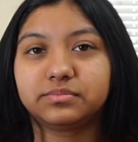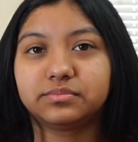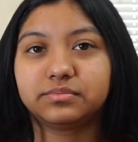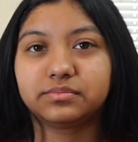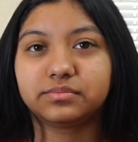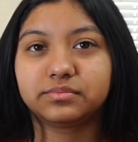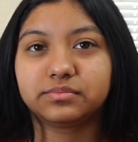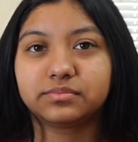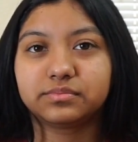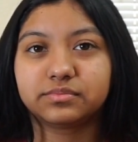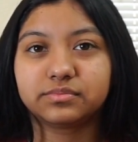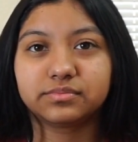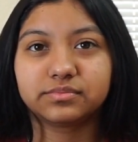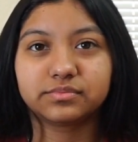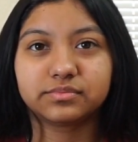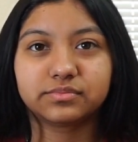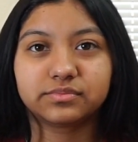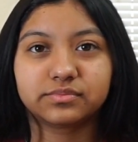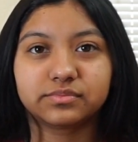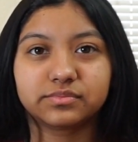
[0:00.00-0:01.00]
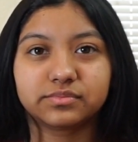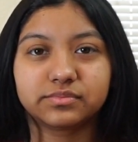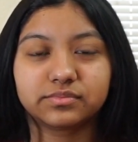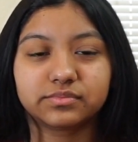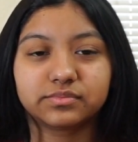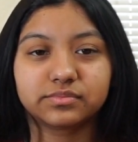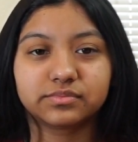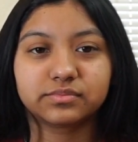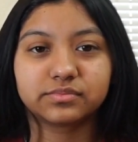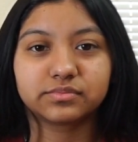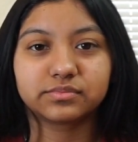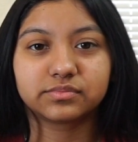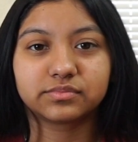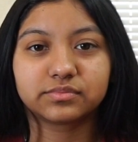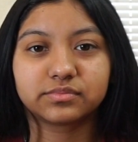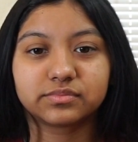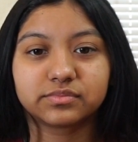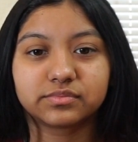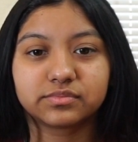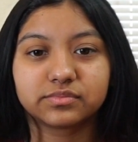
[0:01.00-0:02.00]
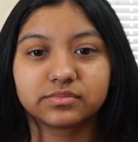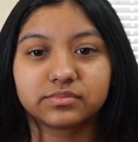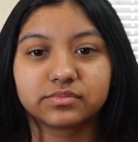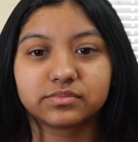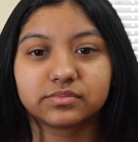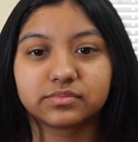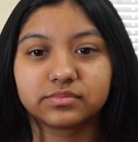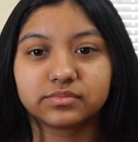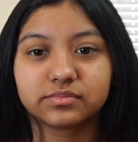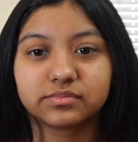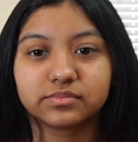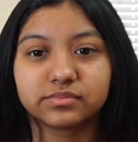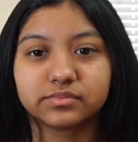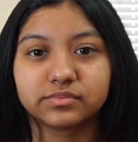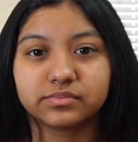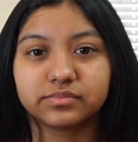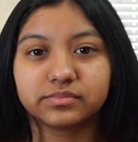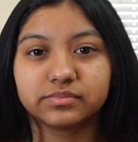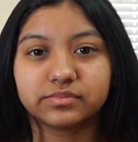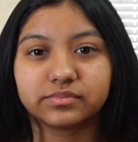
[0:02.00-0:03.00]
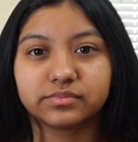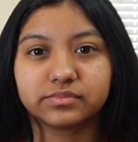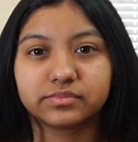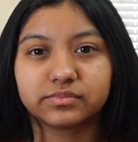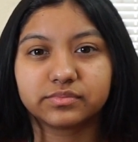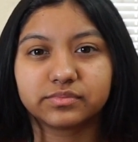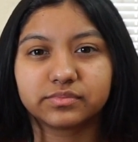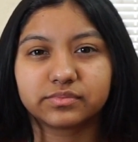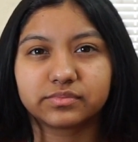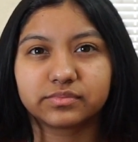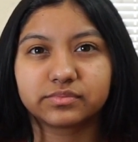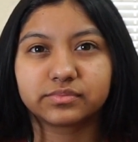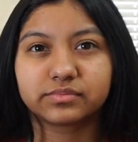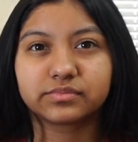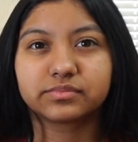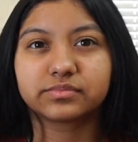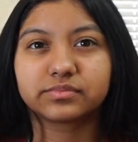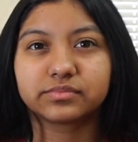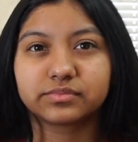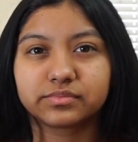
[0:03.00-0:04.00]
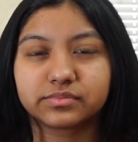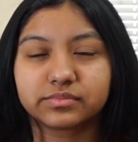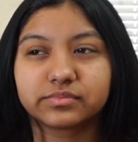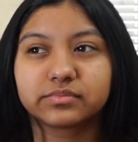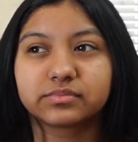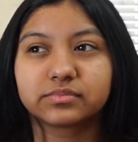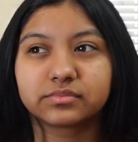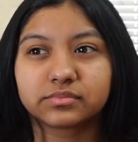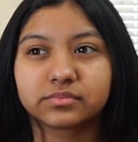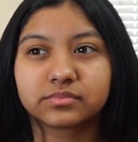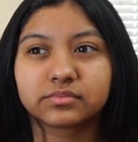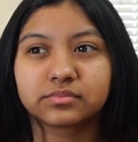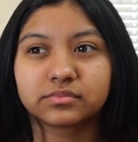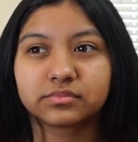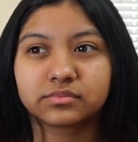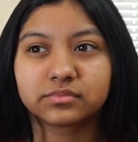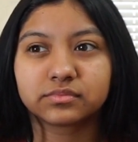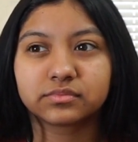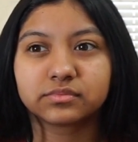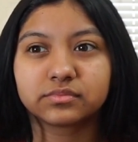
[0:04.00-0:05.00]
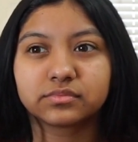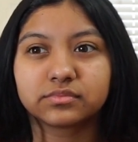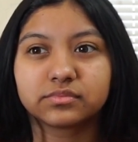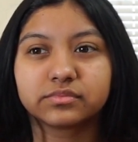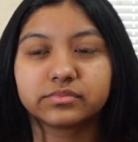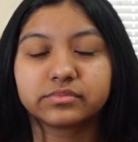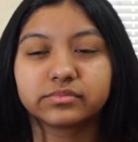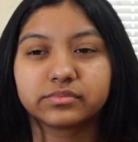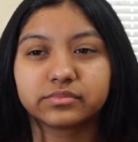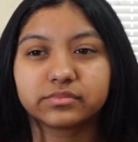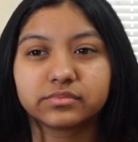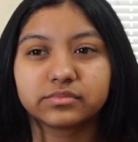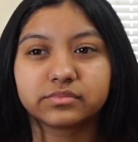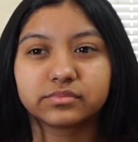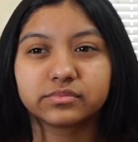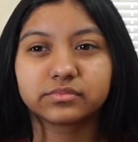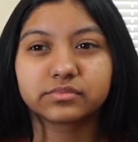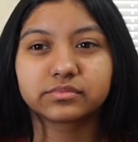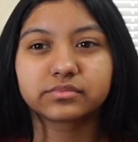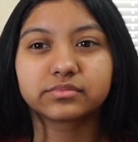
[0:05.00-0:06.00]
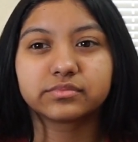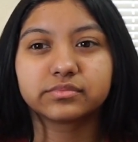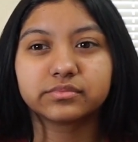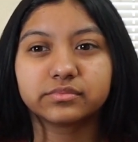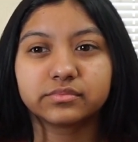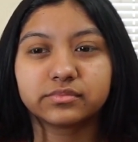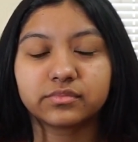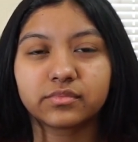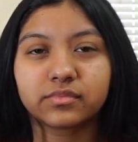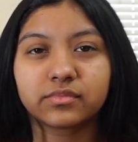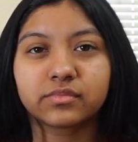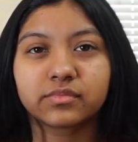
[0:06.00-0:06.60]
This person isn't speaking.